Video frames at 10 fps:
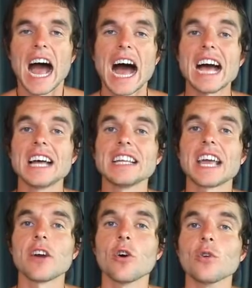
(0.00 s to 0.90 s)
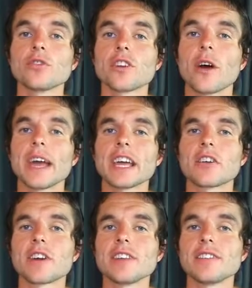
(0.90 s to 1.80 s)
And it also
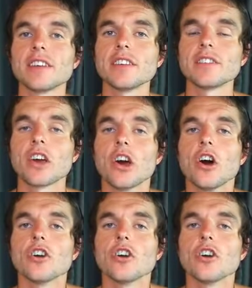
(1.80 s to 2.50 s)
increases